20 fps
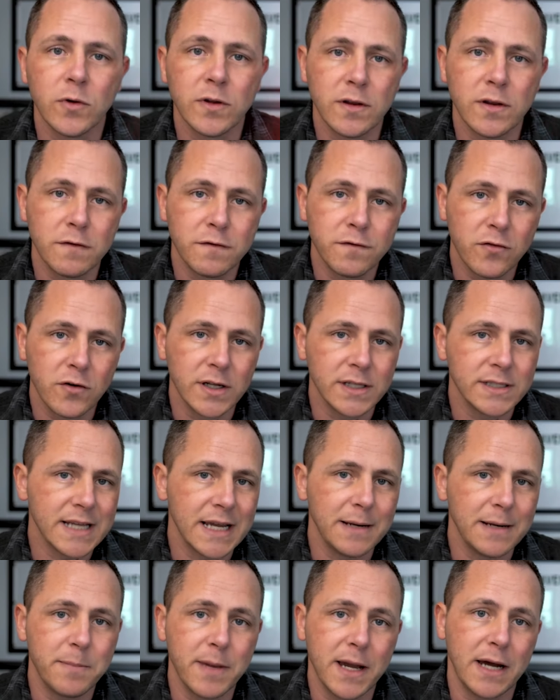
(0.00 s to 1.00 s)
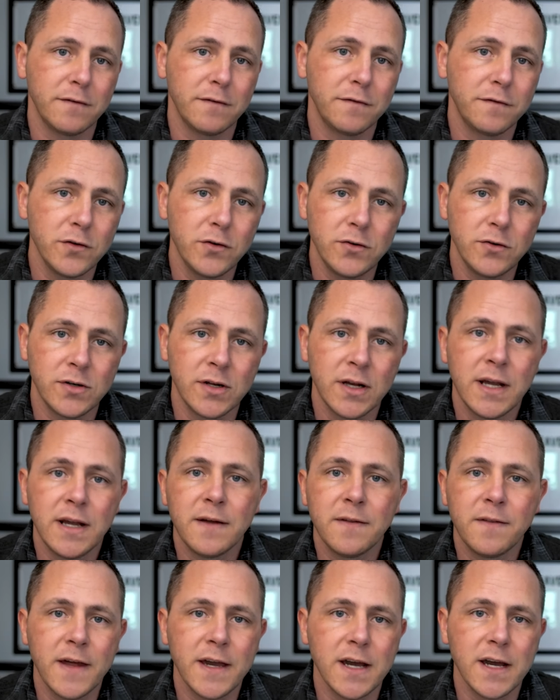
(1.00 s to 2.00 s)
their friends ate bad food,
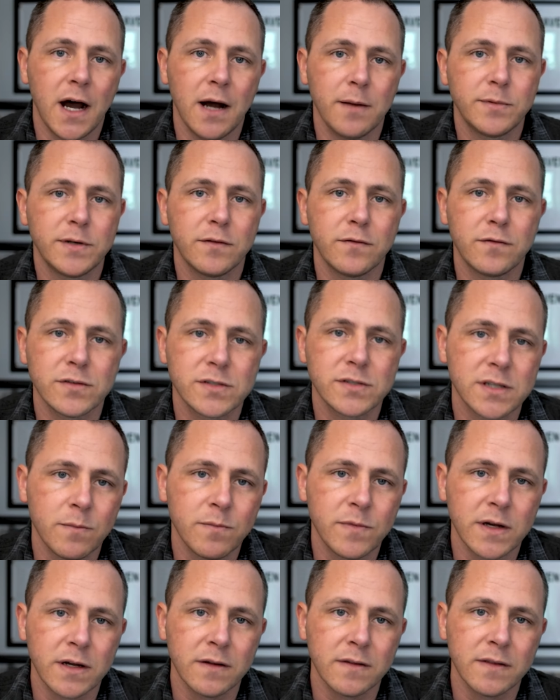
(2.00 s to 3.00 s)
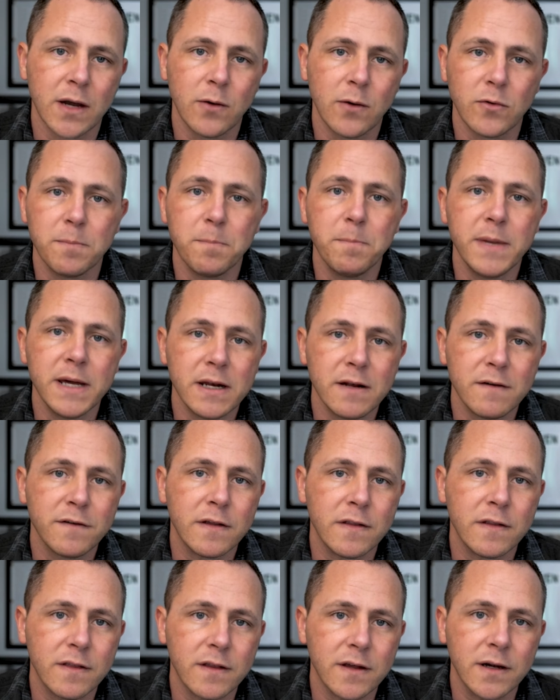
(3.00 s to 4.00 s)
they opted for something that would
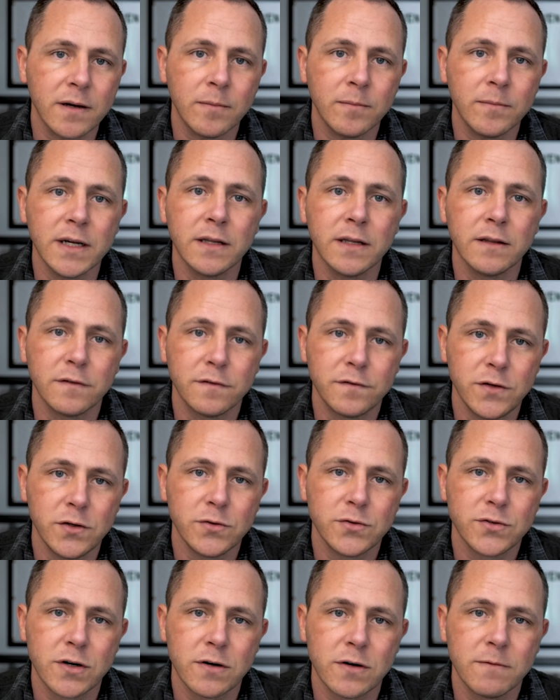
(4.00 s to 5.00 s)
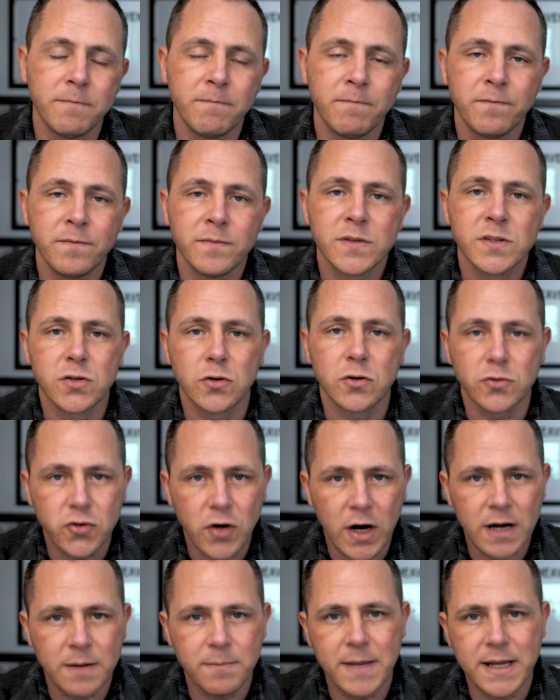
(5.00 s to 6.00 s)
benefit them in the future. So try
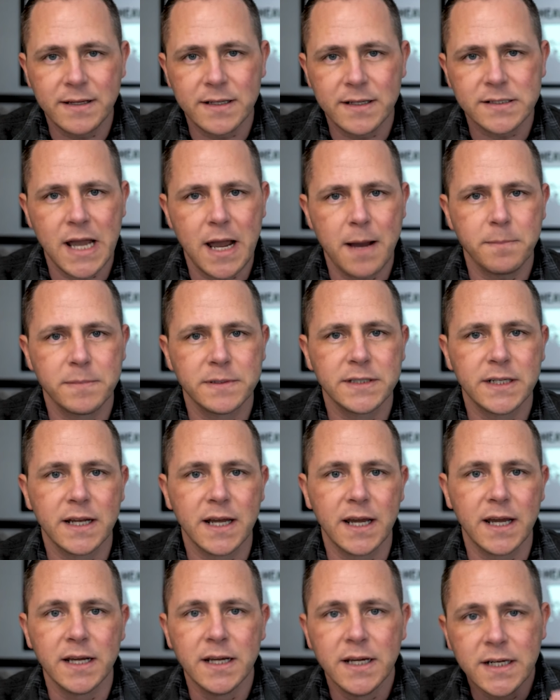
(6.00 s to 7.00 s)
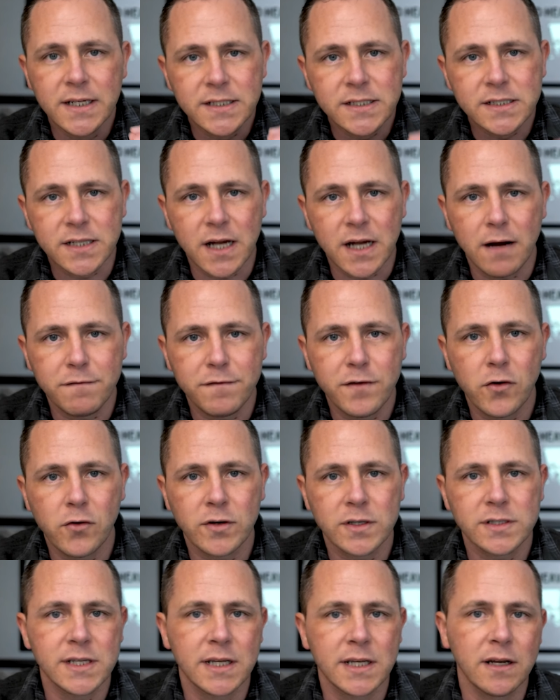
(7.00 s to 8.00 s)
to make this happen today. Stop
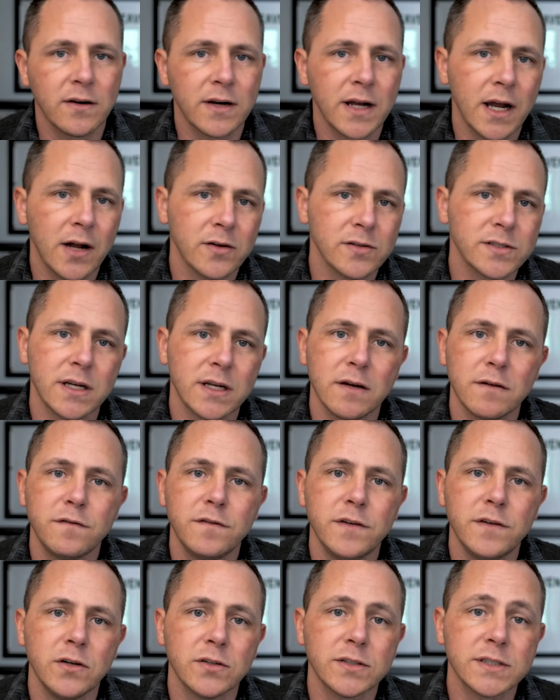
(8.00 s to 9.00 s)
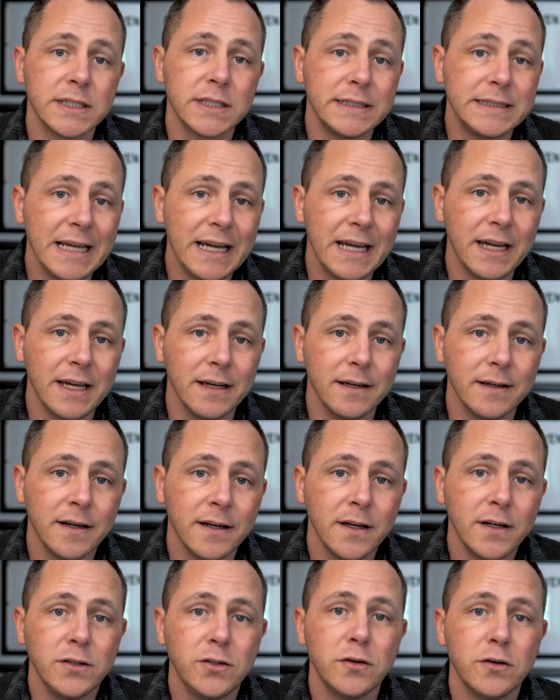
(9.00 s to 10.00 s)
focusing on how it's going to feel today.
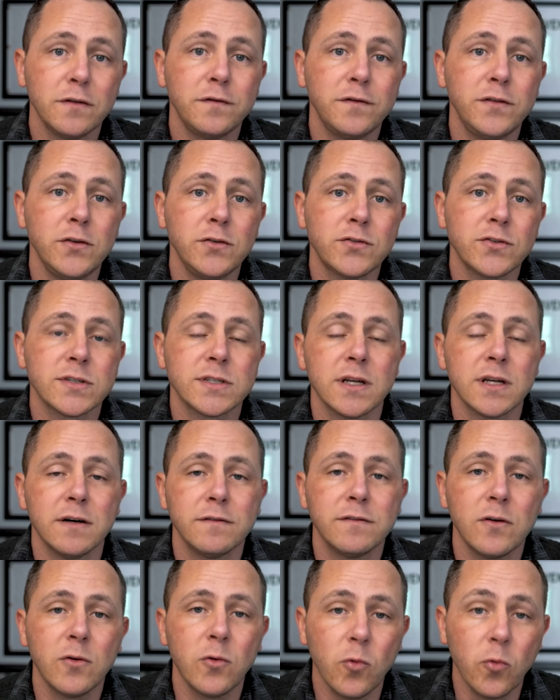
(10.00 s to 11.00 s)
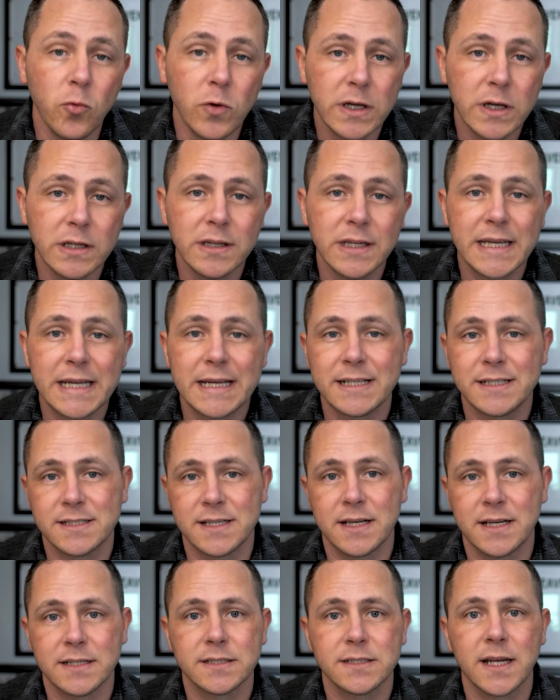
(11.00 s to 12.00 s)
Your future self will
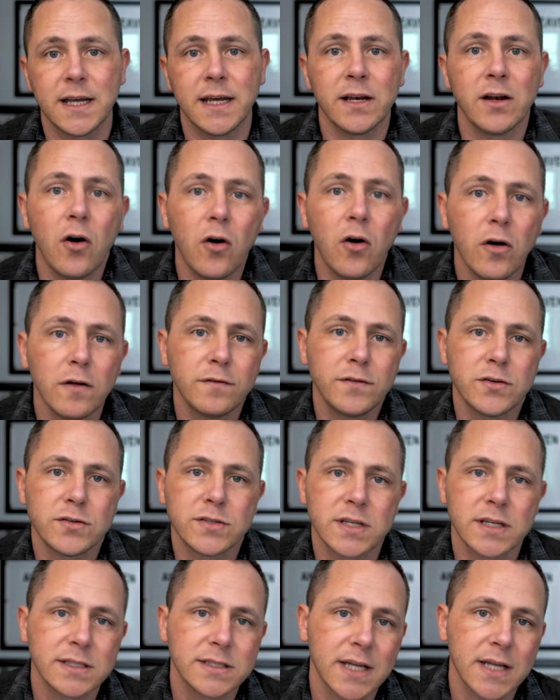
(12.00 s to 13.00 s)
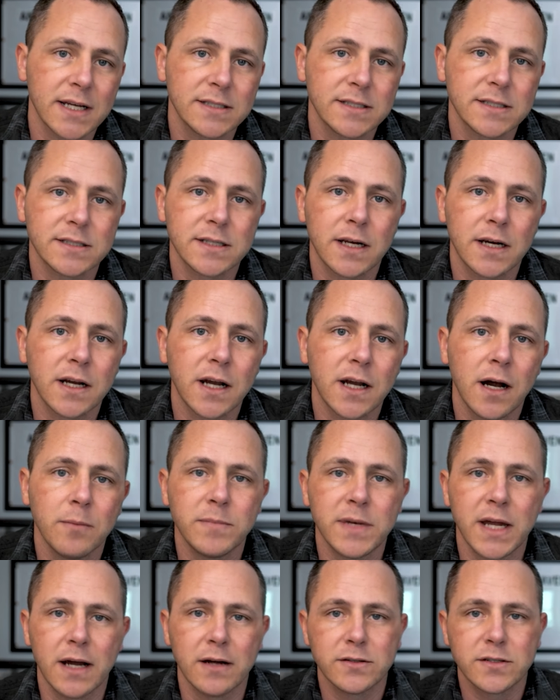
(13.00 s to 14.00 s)
exist, and all of your success is going to come
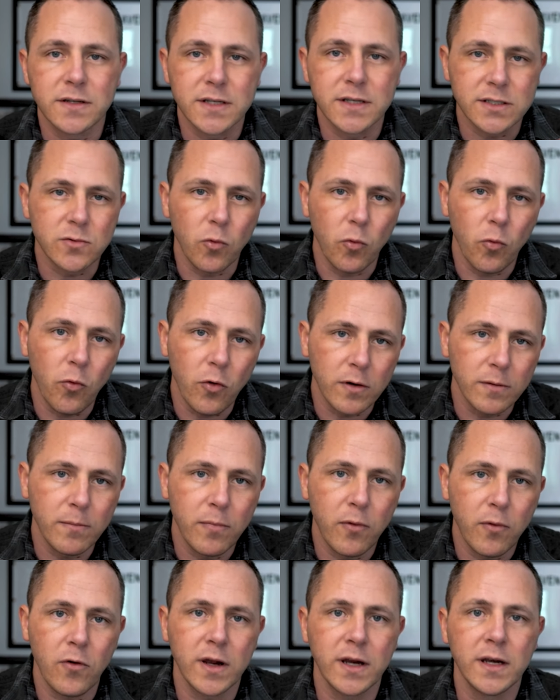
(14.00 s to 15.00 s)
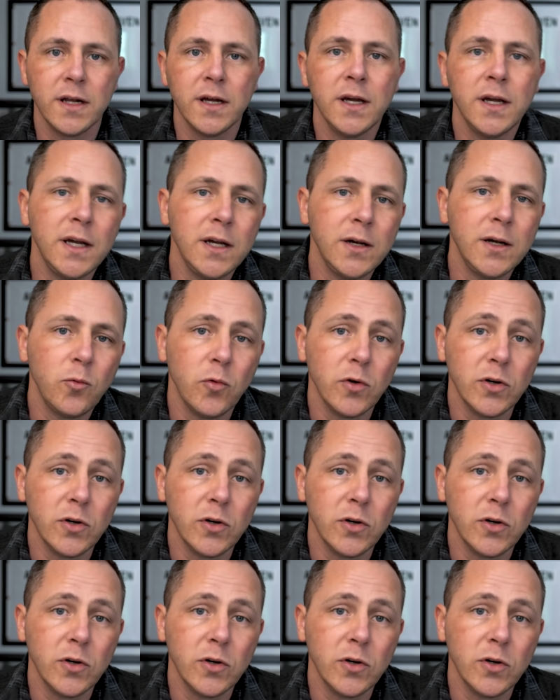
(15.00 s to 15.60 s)
down to this one point. Will